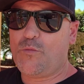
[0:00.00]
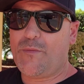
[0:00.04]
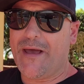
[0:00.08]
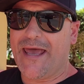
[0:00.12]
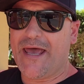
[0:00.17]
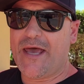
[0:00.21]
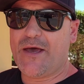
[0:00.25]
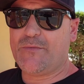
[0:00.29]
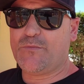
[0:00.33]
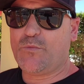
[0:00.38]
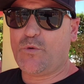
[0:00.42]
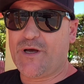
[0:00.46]

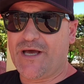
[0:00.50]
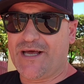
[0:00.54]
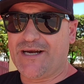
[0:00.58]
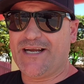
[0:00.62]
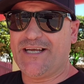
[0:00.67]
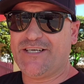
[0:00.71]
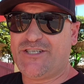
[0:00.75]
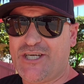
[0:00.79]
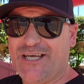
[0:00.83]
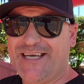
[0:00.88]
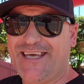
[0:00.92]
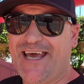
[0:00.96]
and we're going
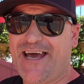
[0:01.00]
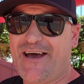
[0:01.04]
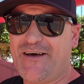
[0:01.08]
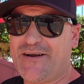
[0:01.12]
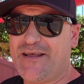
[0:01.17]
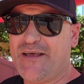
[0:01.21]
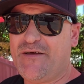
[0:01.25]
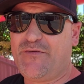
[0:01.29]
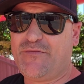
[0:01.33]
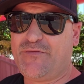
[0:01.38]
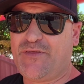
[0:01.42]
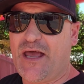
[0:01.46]
to check out
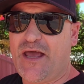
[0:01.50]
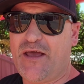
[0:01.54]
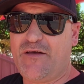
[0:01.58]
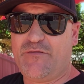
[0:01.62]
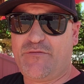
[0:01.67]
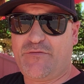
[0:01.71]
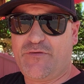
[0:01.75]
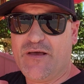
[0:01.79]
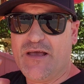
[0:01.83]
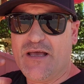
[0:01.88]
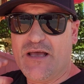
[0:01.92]
if they've